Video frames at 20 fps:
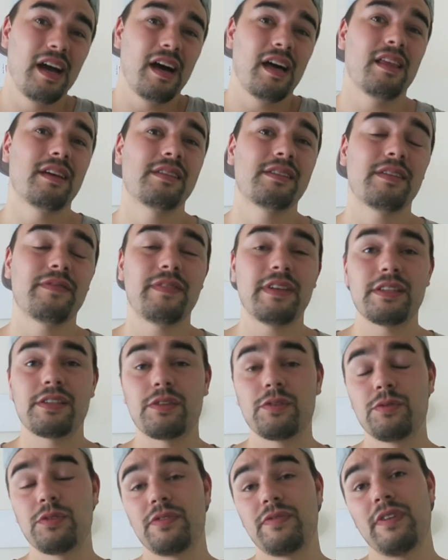I like stuff that's
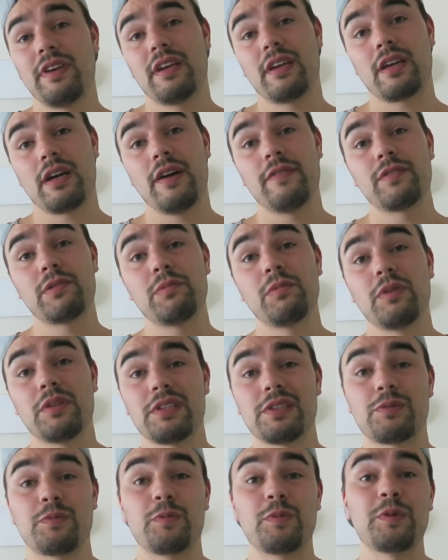loose fit and comfortable,
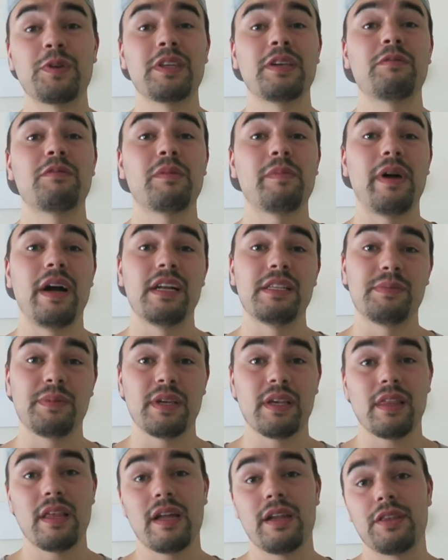and this really reminds
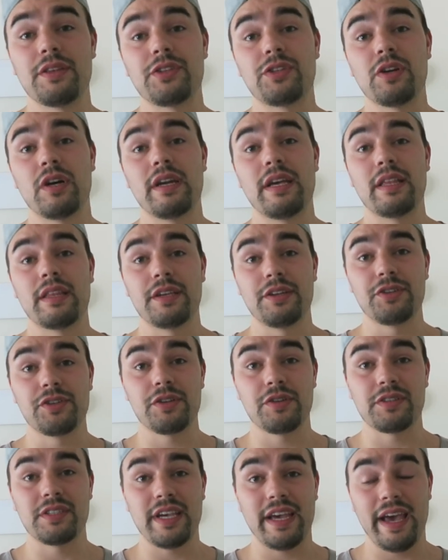me a lot of the John Elliott
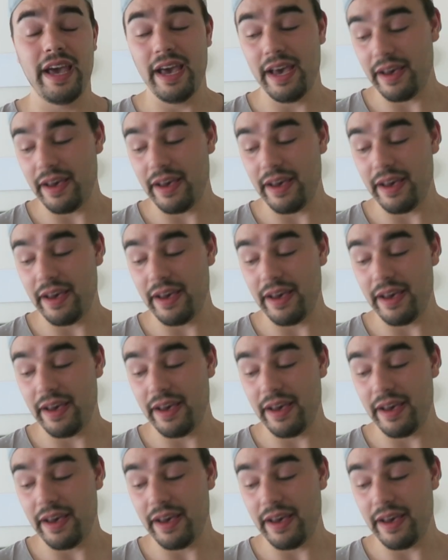shirts I